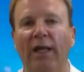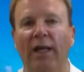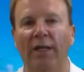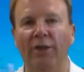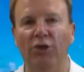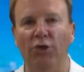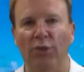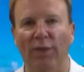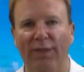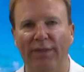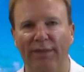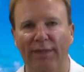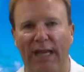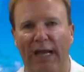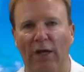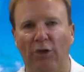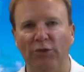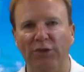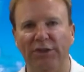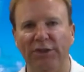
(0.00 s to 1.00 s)
and I do
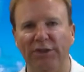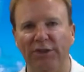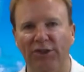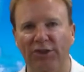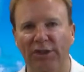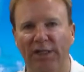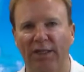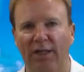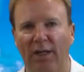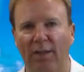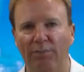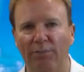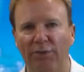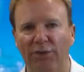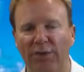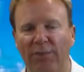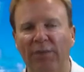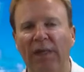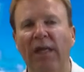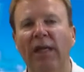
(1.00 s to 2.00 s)
1,000
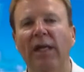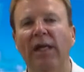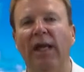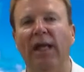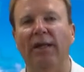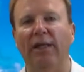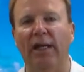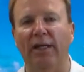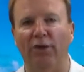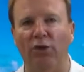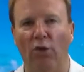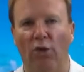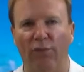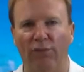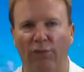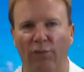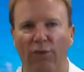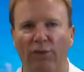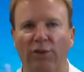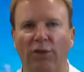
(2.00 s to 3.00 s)
sit-ups, and I go
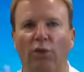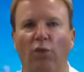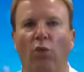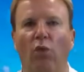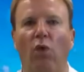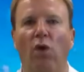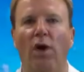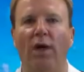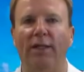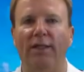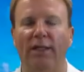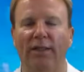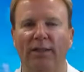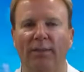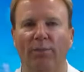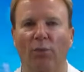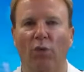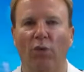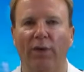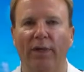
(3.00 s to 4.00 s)
for a little walk in
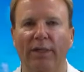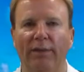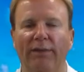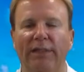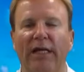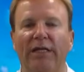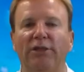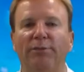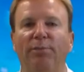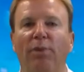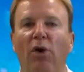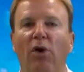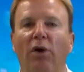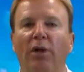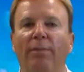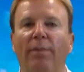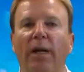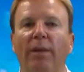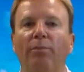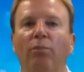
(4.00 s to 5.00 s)
the morning. That's
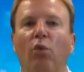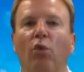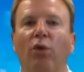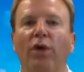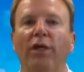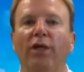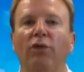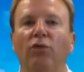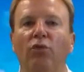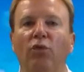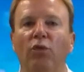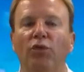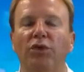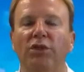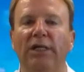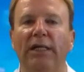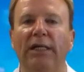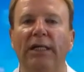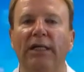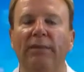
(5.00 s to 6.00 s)
part of my morning
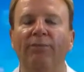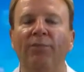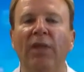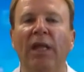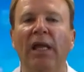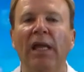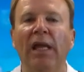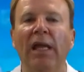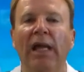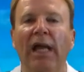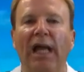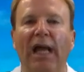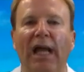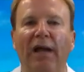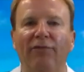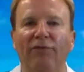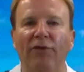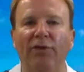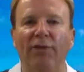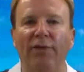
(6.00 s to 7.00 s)
routine.
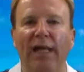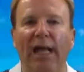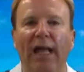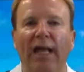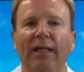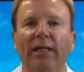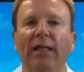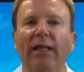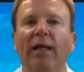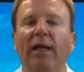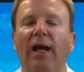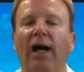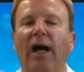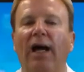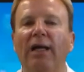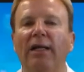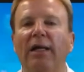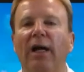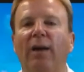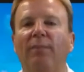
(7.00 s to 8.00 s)
After that,
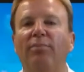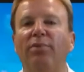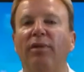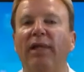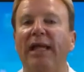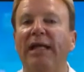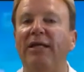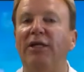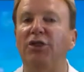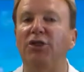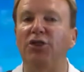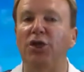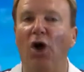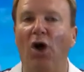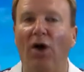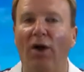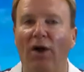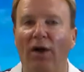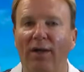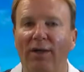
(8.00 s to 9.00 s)
I play
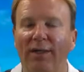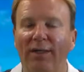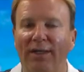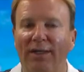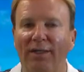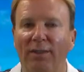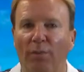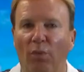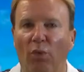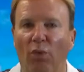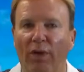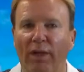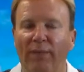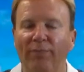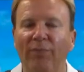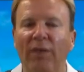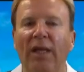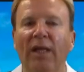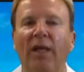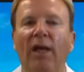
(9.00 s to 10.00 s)
guitar in the
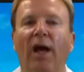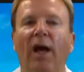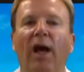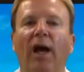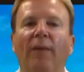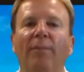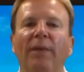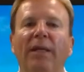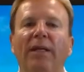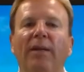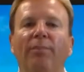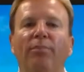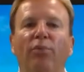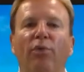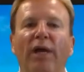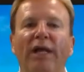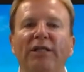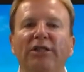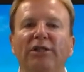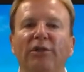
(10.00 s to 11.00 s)
morning. I'm in a
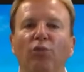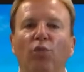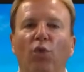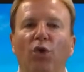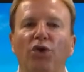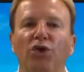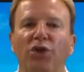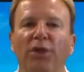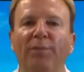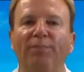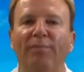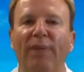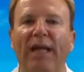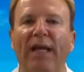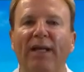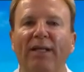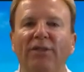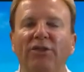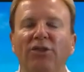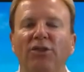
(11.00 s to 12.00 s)
praise and worship
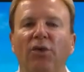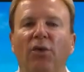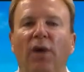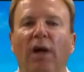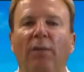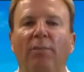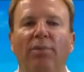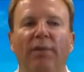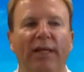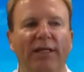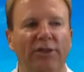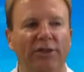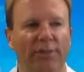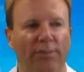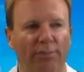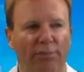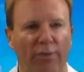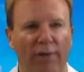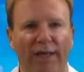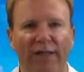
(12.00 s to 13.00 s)
band, so I'll play
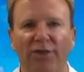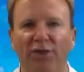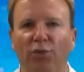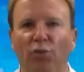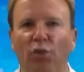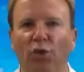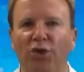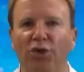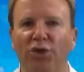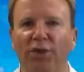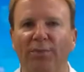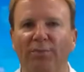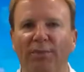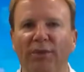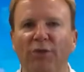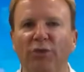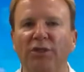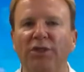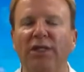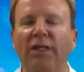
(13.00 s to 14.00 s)
some praise and worship
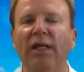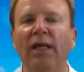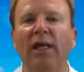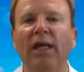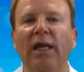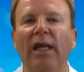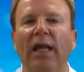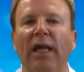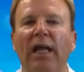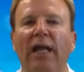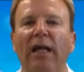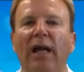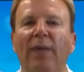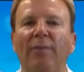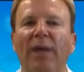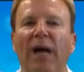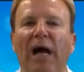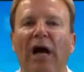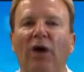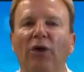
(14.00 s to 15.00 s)
music, and
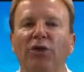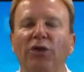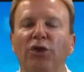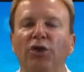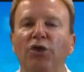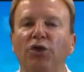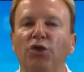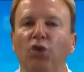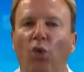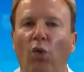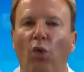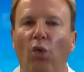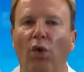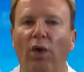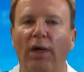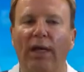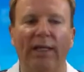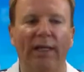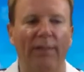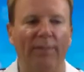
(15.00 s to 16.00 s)
I'm out the
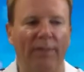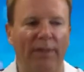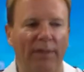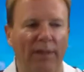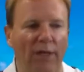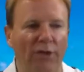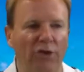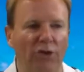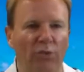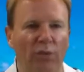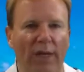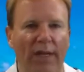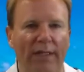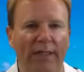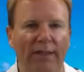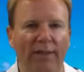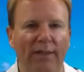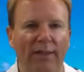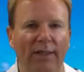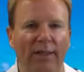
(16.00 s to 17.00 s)
door. I get my lunch
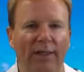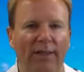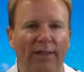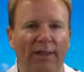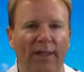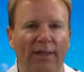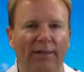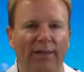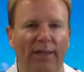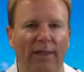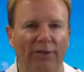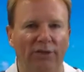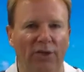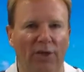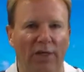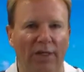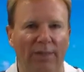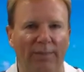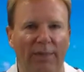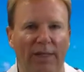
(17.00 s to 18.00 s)
ready, and I'll
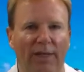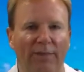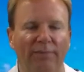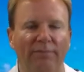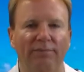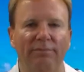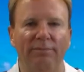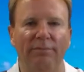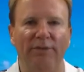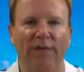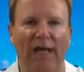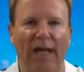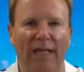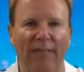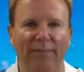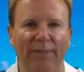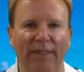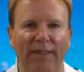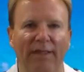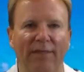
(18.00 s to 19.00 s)
talk about
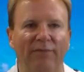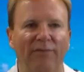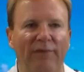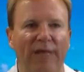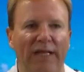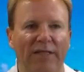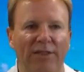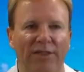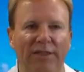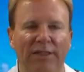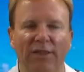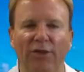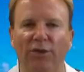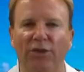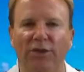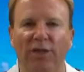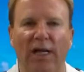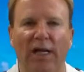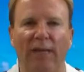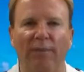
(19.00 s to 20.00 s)
timing, investing
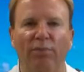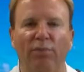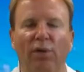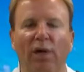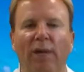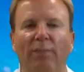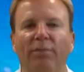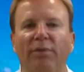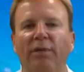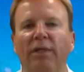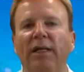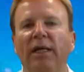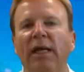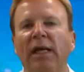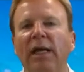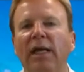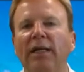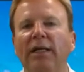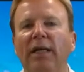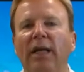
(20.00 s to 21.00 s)
your time properly.
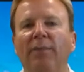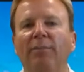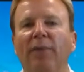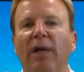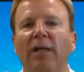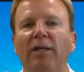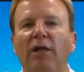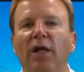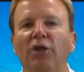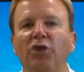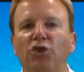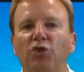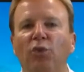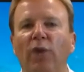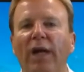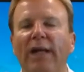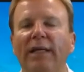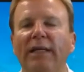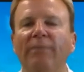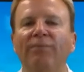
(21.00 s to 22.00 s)
Get my lunch
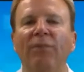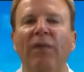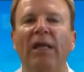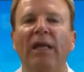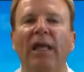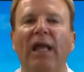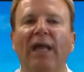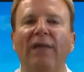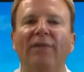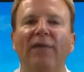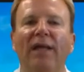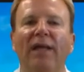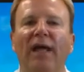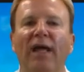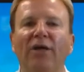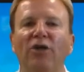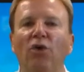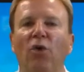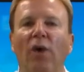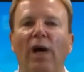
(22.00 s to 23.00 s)
ready, and then
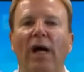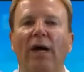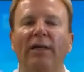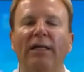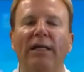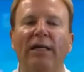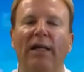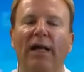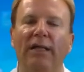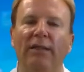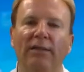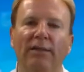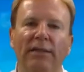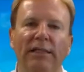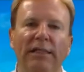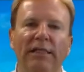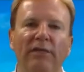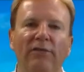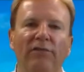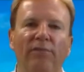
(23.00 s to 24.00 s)
I go out and I
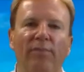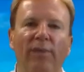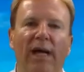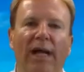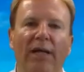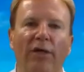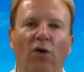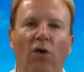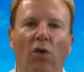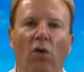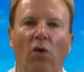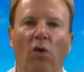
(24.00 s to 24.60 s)
leave my